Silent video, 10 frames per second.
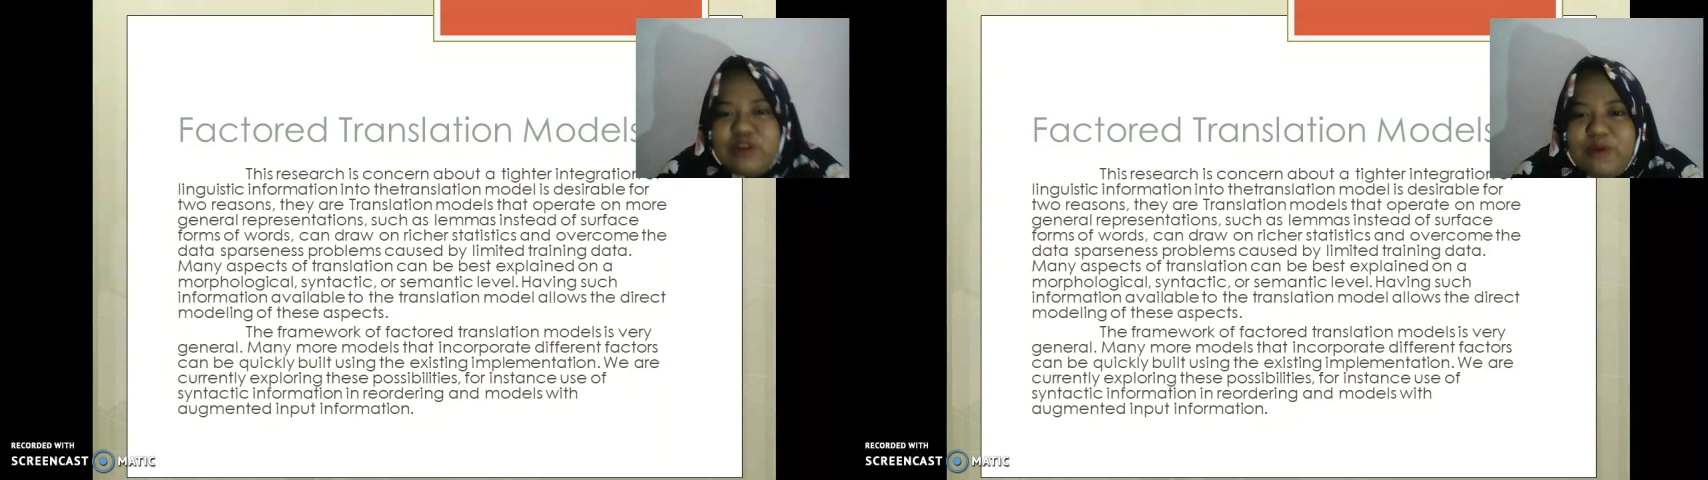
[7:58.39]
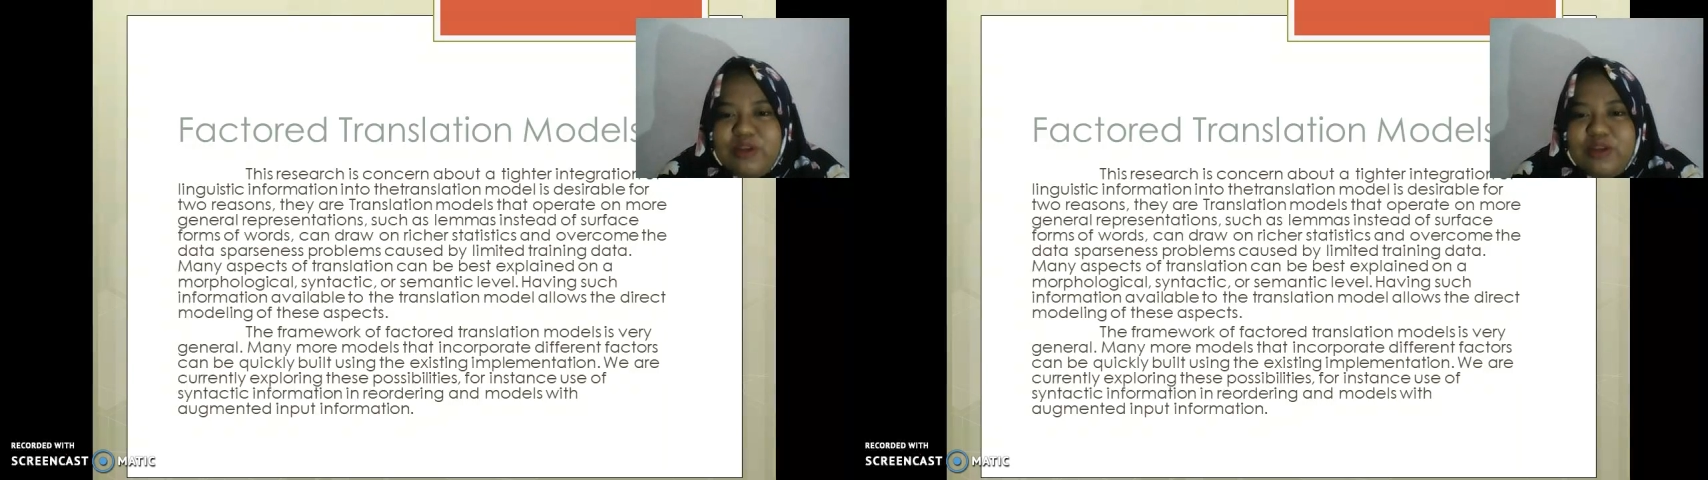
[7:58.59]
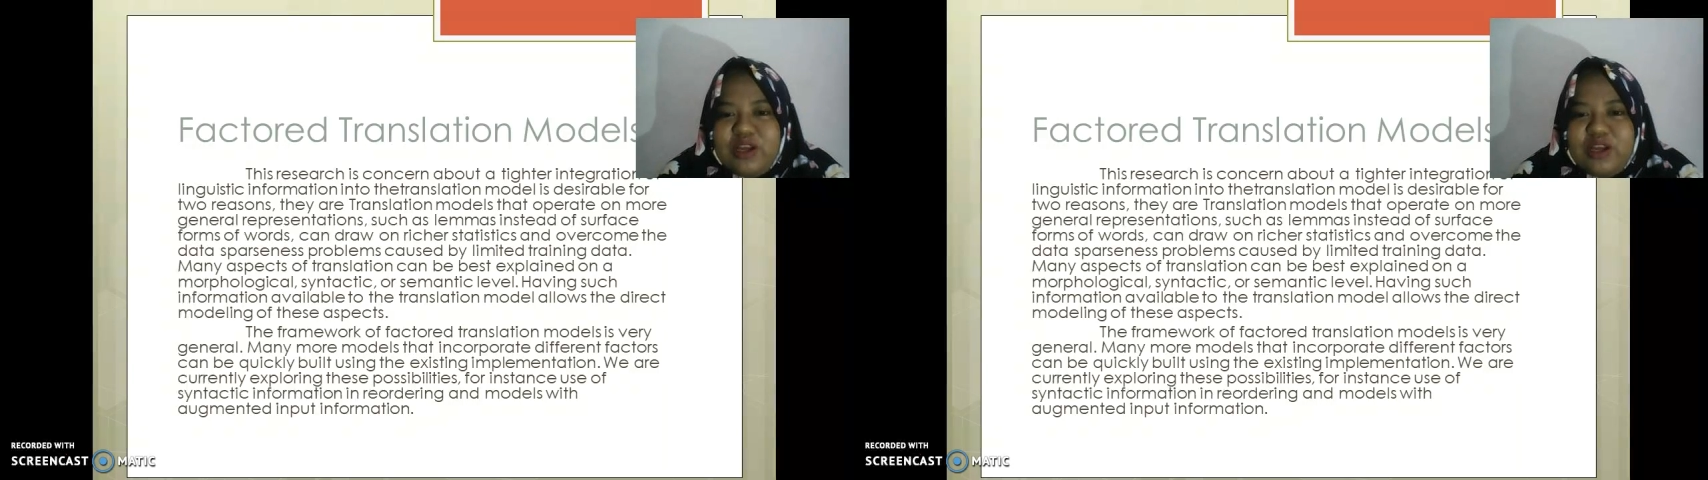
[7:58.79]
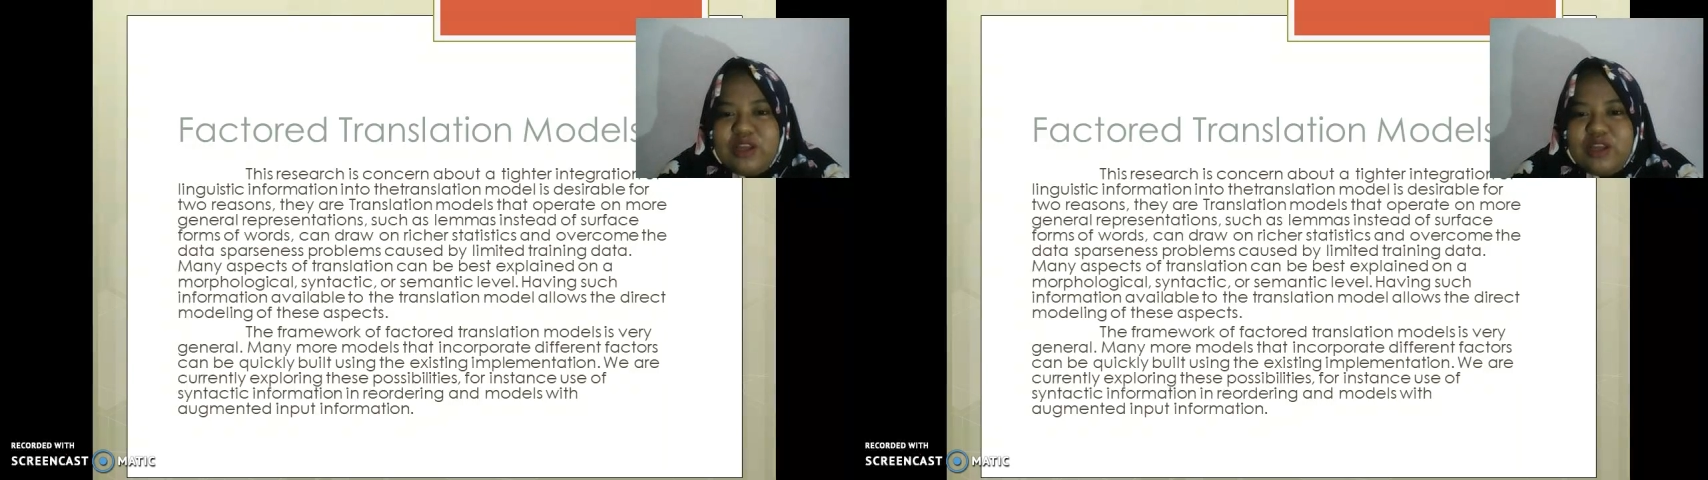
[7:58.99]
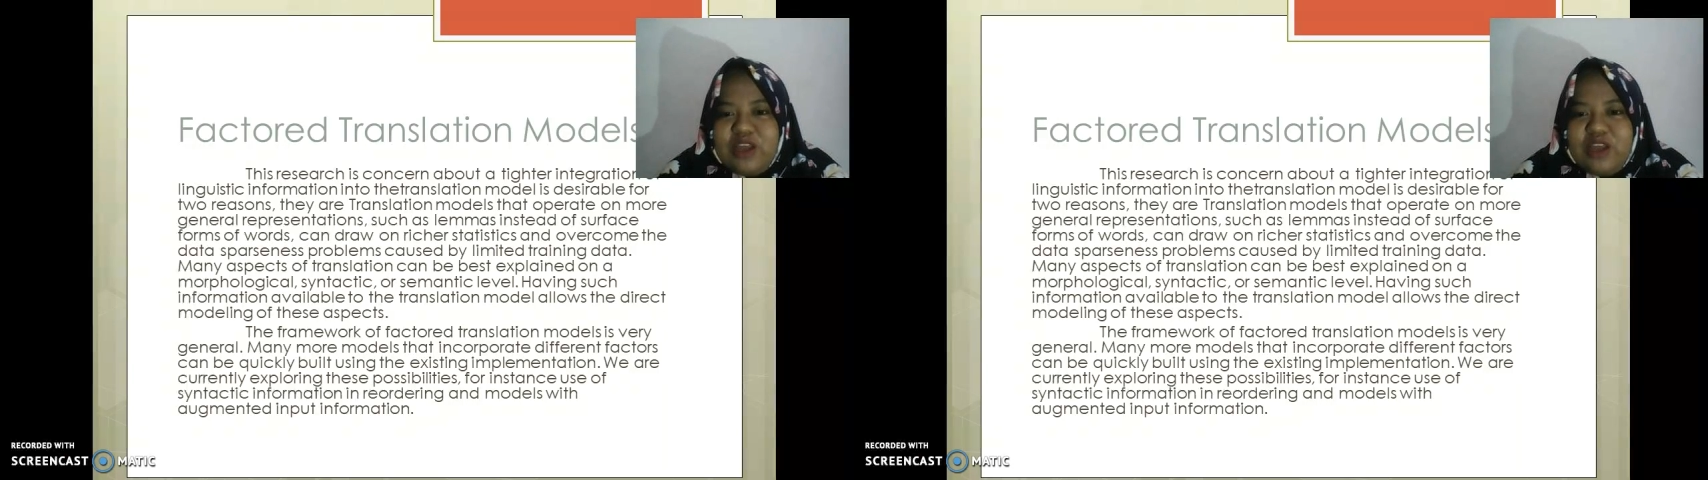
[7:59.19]
about
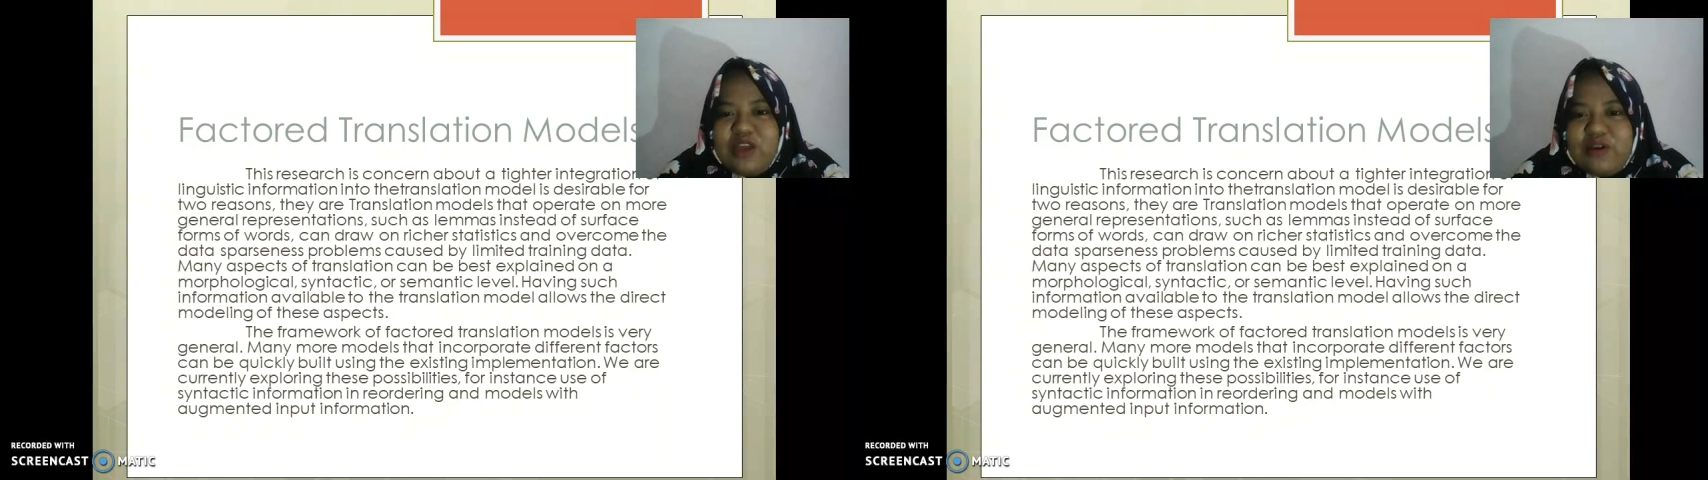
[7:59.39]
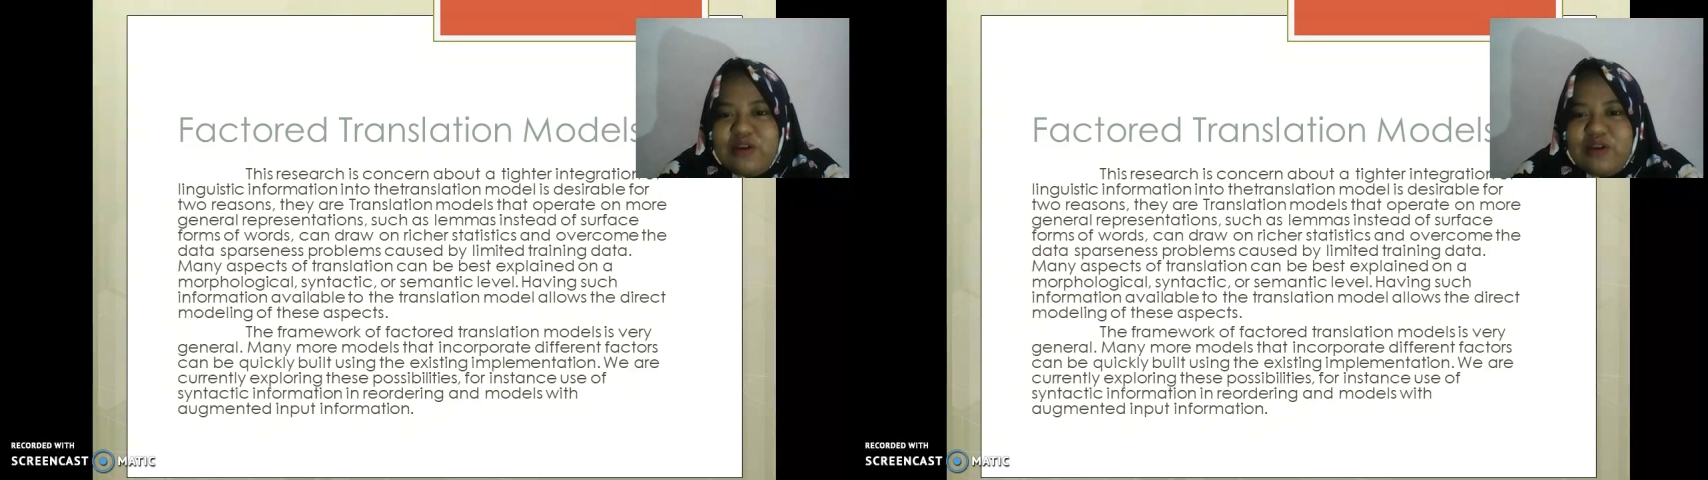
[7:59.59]
the tighter